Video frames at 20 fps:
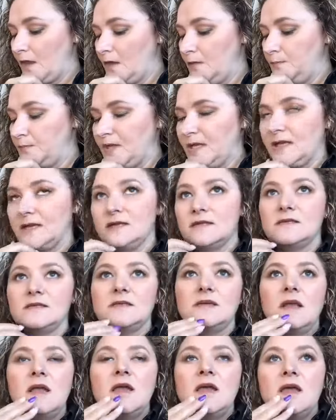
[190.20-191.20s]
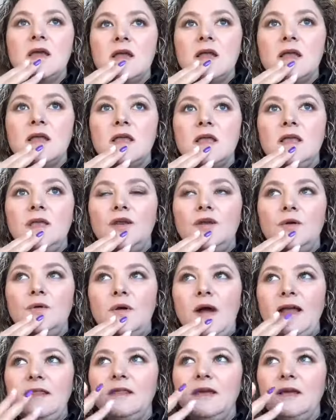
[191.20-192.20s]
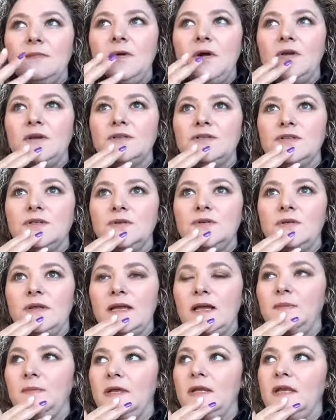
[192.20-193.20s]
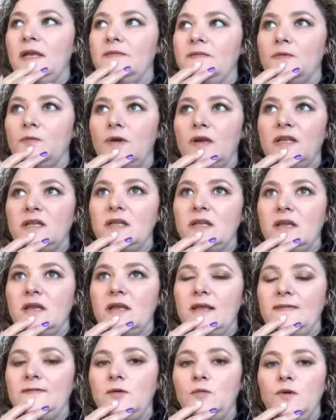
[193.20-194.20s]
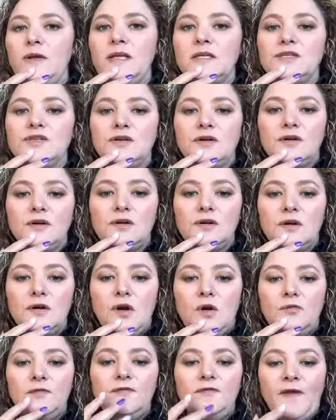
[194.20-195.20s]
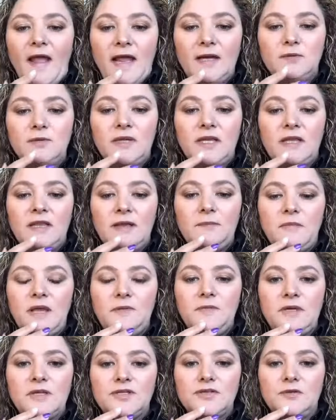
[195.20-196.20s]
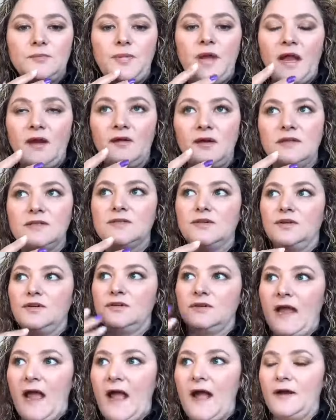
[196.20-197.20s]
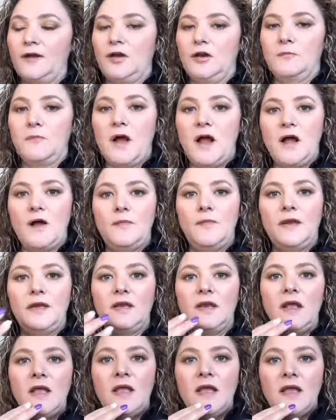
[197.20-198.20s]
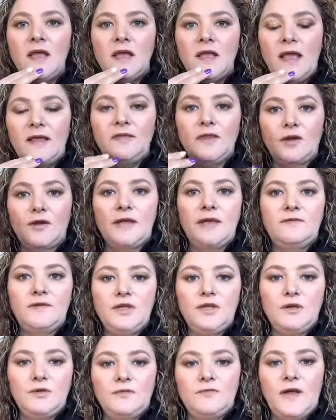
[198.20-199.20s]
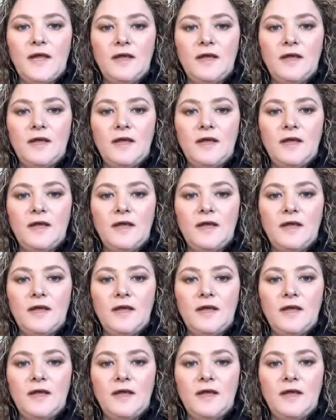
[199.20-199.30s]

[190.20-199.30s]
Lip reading: Because, I think about it too. Like, I mean, even when it's your own family, like maybe it's your parents or your dad or your mom, and they're giving you